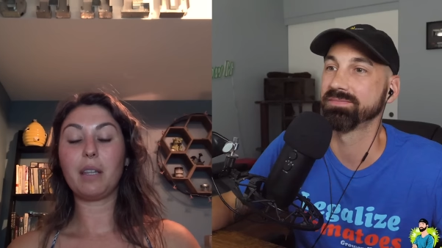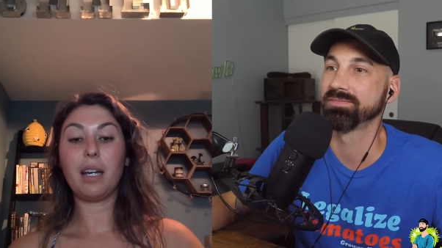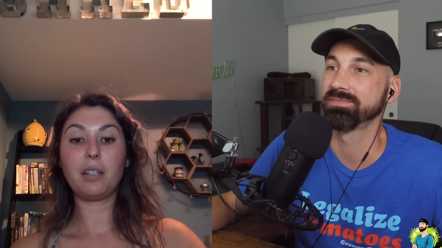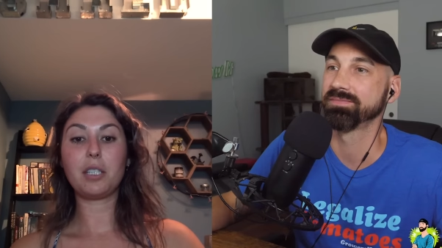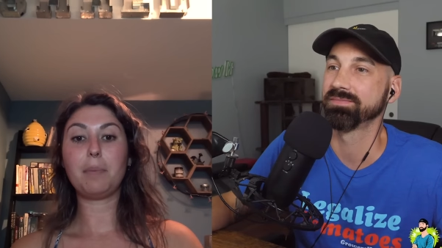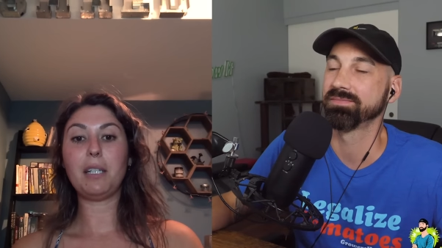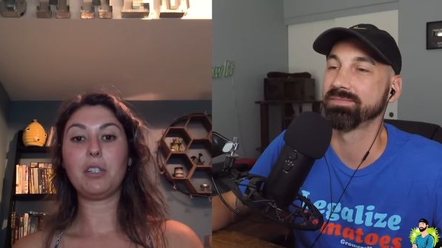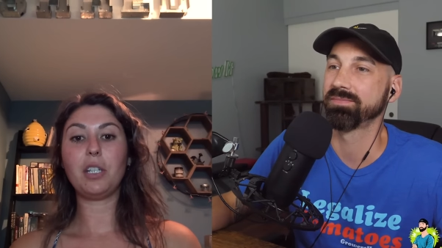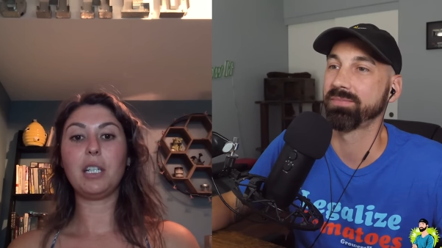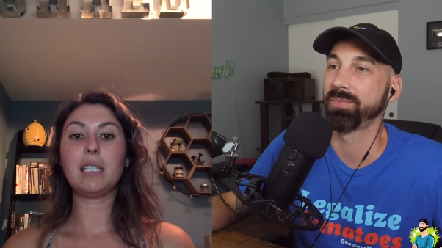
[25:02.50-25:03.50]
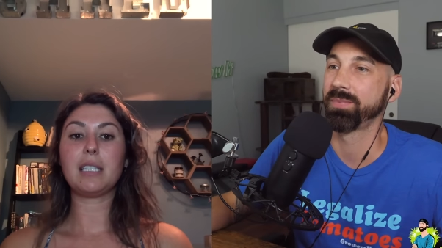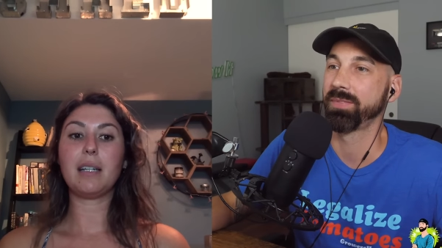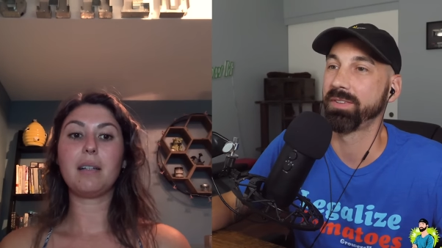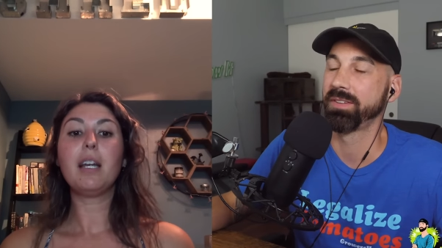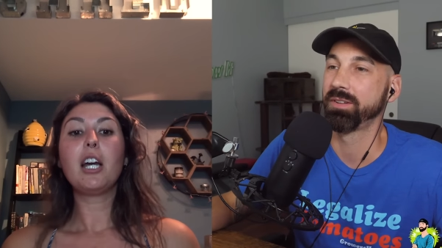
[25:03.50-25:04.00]
Speaker 1: with other species
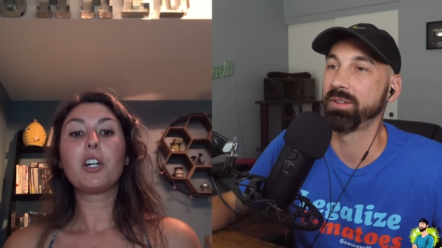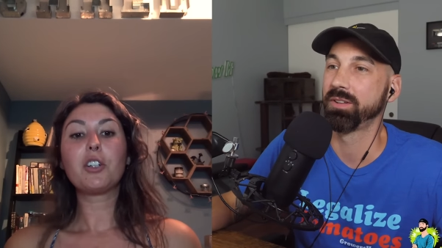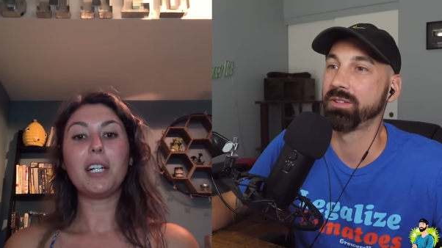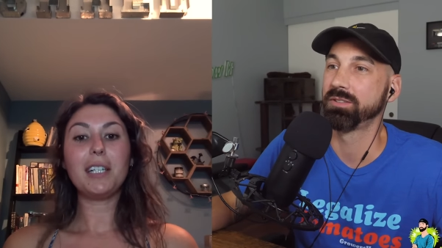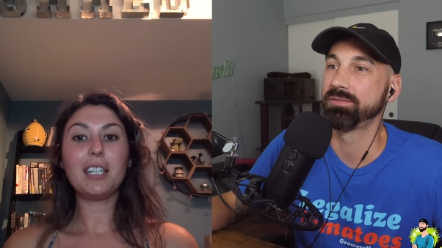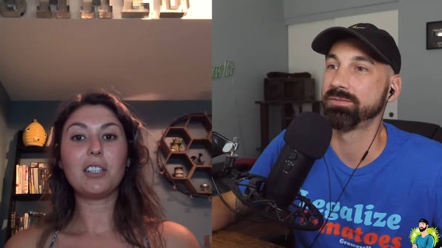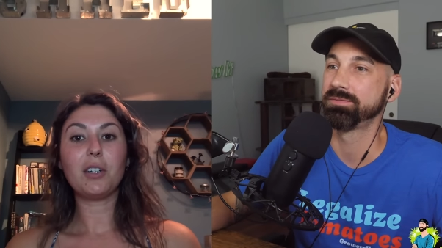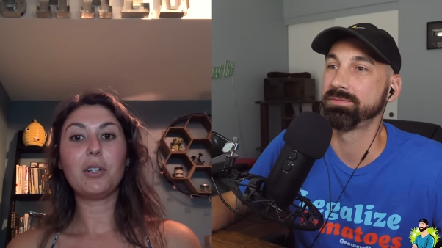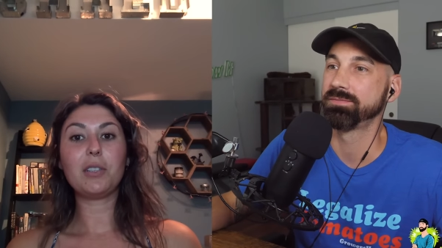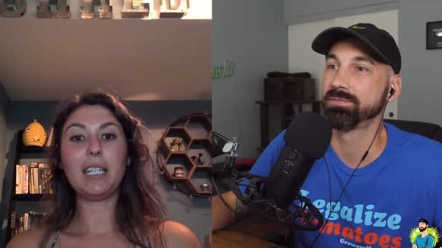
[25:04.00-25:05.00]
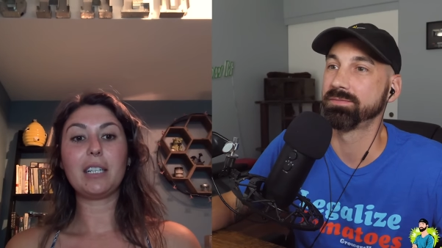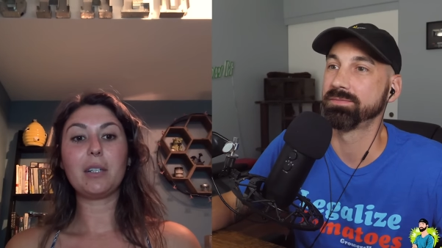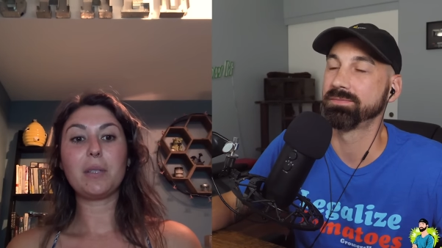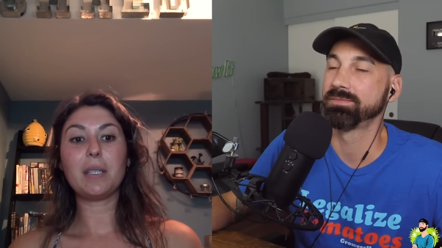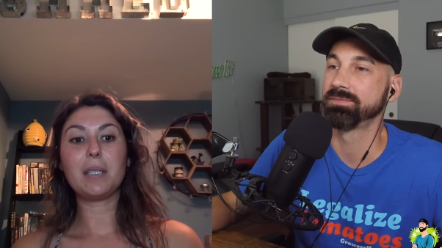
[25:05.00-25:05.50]
and creating your own
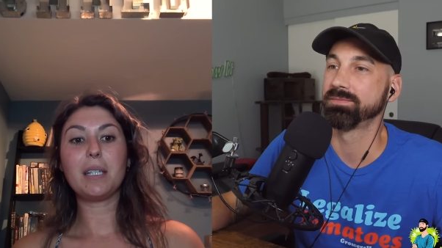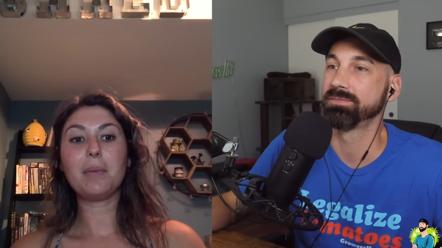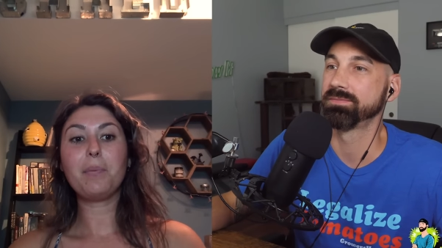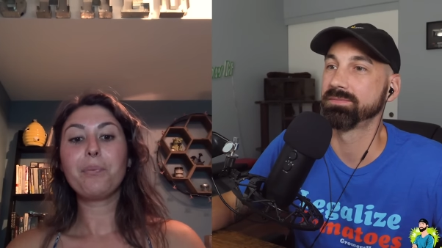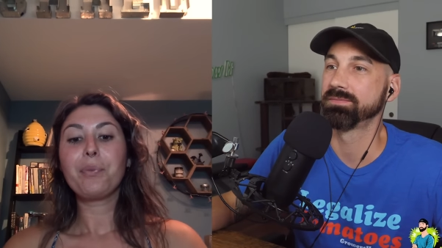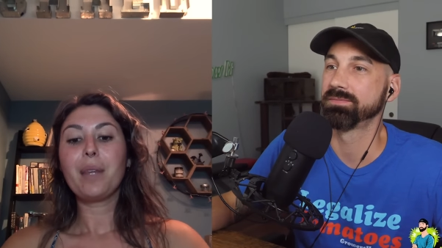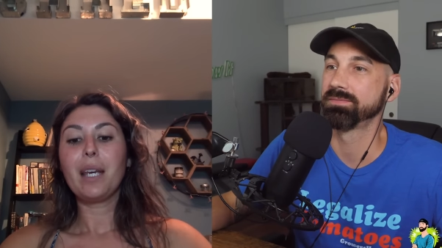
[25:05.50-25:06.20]
ecosystem.